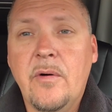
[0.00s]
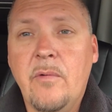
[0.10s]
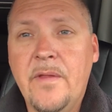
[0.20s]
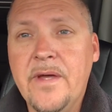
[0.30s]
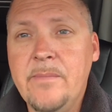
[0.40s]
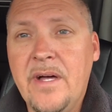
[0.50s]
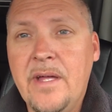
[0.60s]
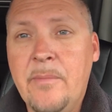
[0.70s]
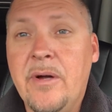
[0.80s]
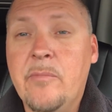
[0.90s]
One thing about
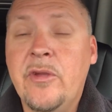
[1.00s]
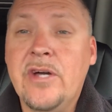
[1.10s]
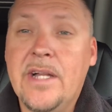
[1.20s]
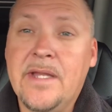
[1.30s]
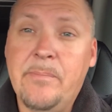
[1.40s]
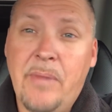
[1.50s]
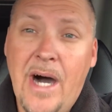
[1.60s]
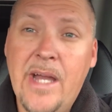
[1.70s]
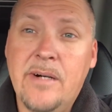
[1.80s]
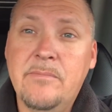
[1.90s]
it, when you got to the
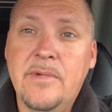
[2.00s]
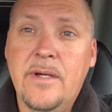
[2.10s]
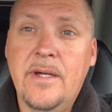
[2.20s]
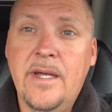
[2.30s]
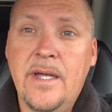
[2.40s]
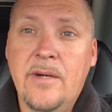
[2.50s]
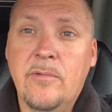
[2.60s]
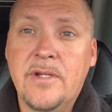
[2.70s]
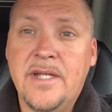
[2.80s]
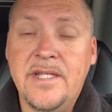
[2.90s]
bottom, it
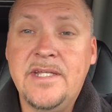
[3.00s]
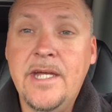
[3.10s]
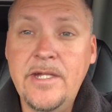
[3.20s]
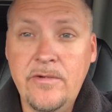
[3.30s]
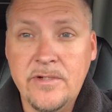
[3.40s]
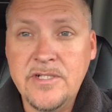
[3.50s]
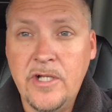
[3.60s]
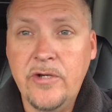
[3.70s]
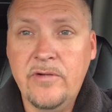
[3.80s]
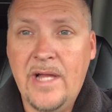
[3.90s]
would continue to slow you